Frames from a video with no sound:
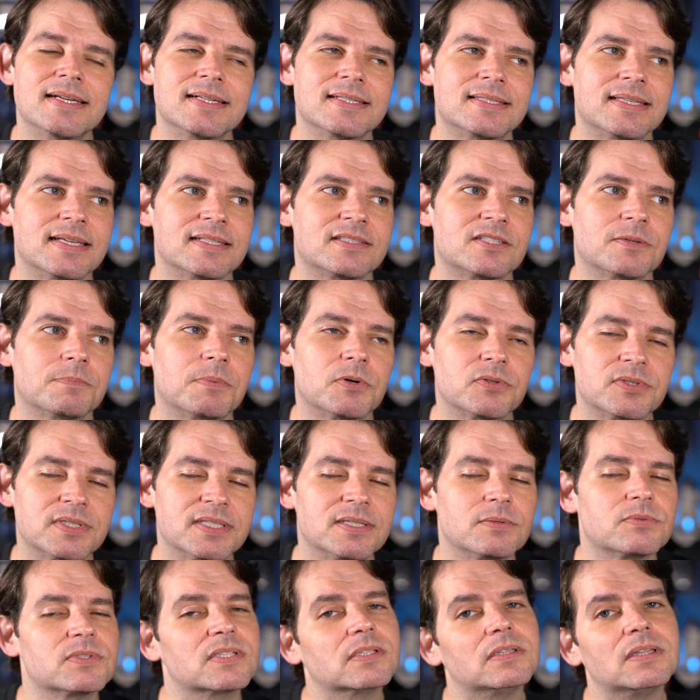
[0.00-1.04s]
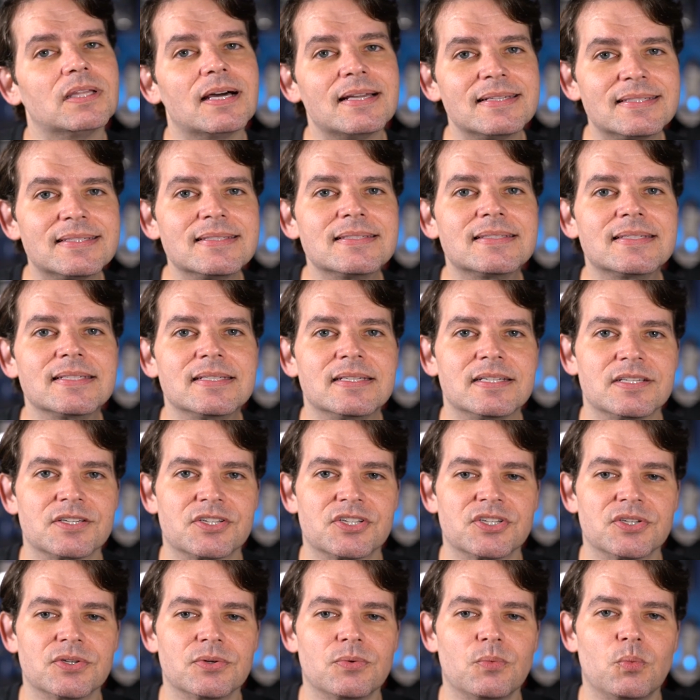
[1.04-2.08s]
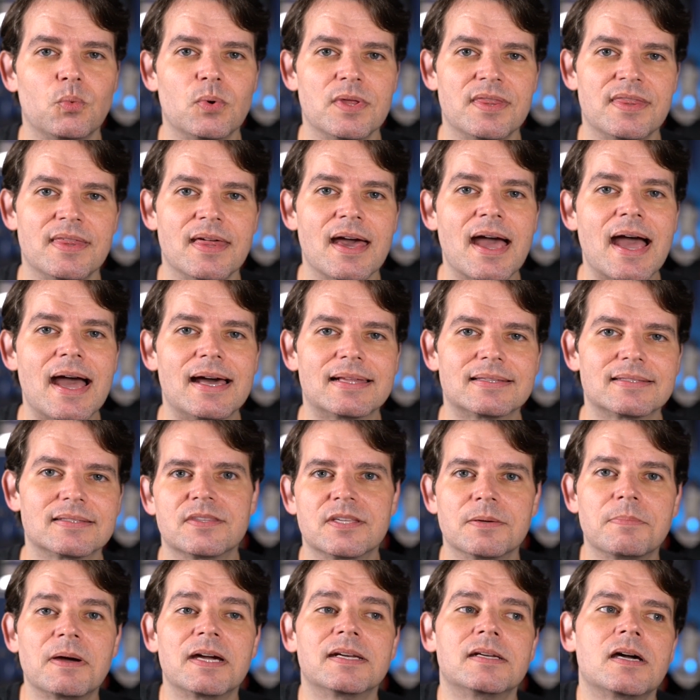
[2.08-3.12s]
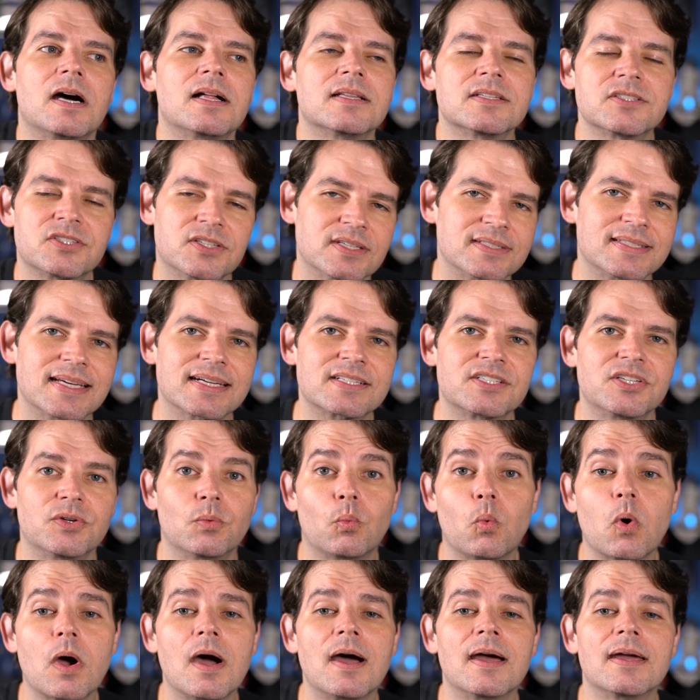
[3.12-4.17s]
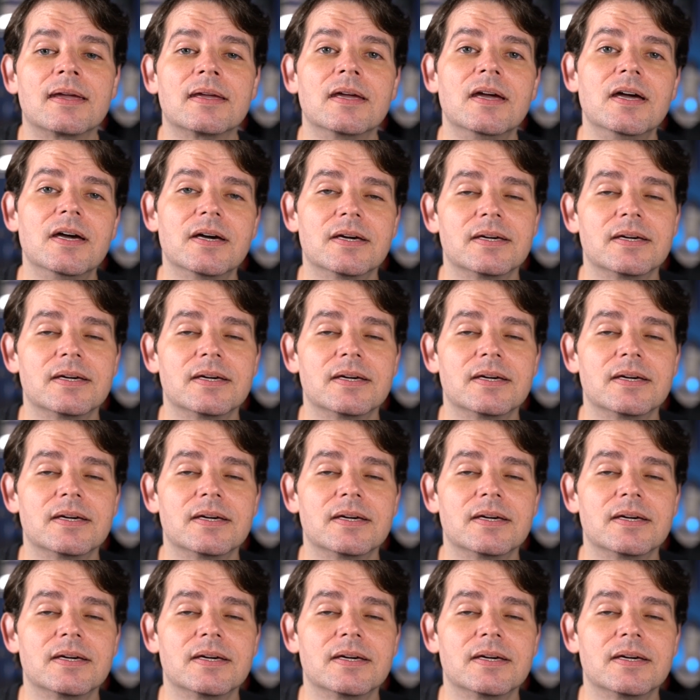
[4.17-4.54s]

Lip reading: is that supposedly there was a licensing issue with that. To my knowledge, that's actually why.